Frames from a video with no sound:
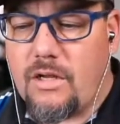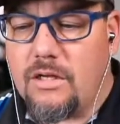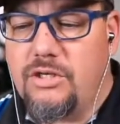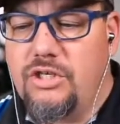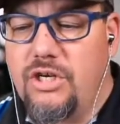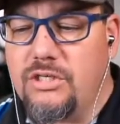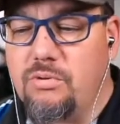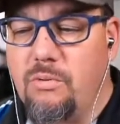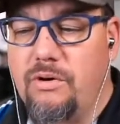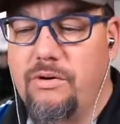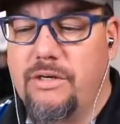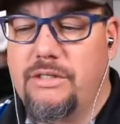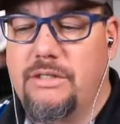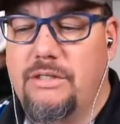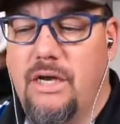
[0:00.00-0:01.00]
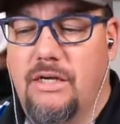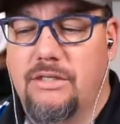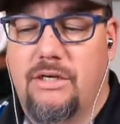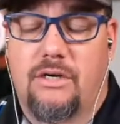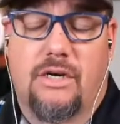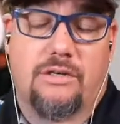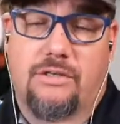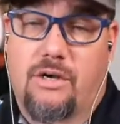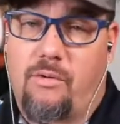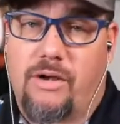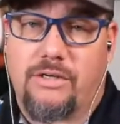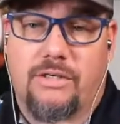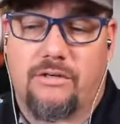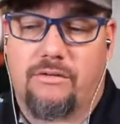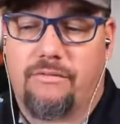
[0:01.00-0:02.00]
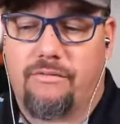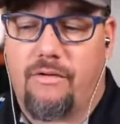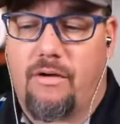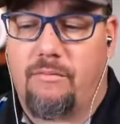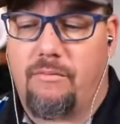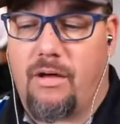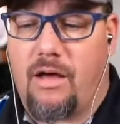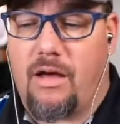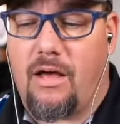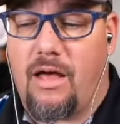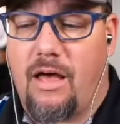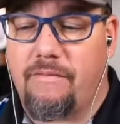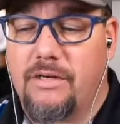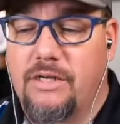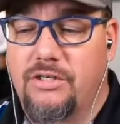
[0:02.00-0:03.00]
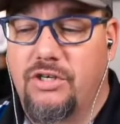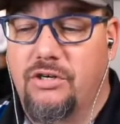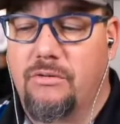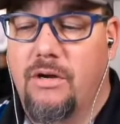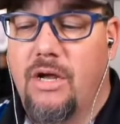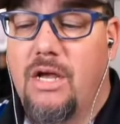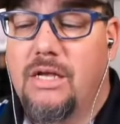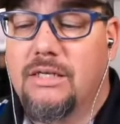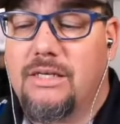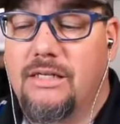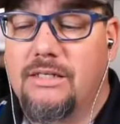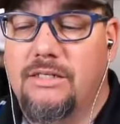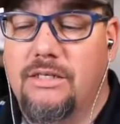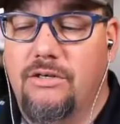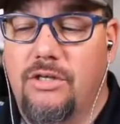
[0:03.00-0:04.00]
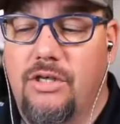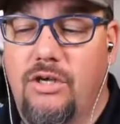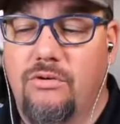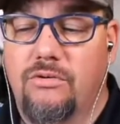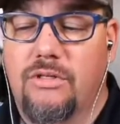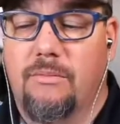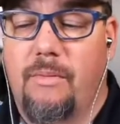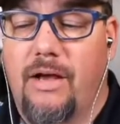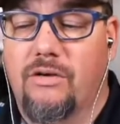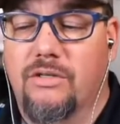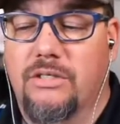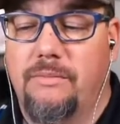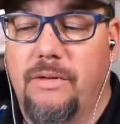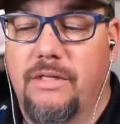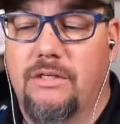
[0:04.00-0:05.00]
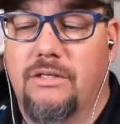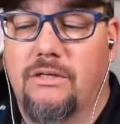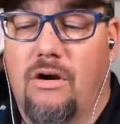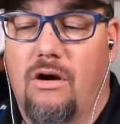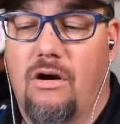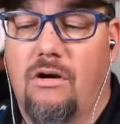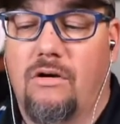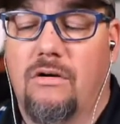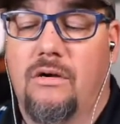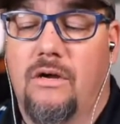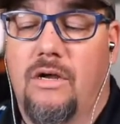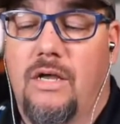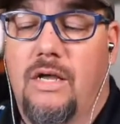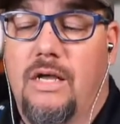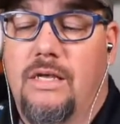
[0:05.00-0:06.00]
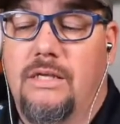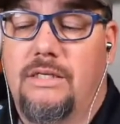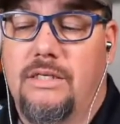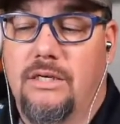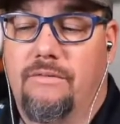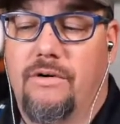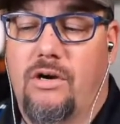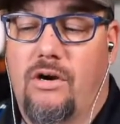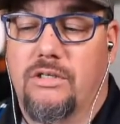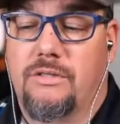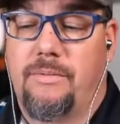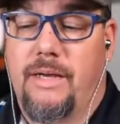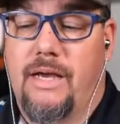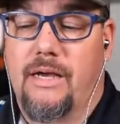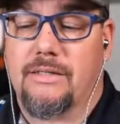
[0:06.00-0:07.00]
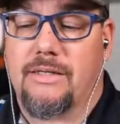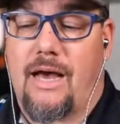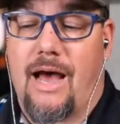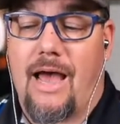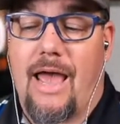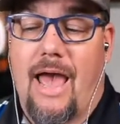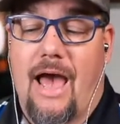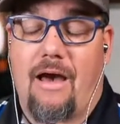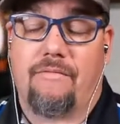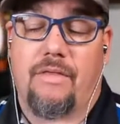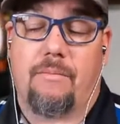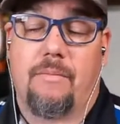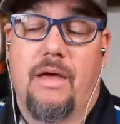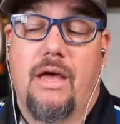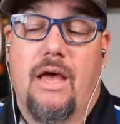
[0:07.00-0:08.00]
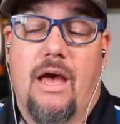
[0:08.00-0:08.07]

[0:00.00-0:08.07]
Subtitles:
Just wondering, here's a question from Evan. Does your son still use the Michael Smith Star Silver Darts? Because I have them.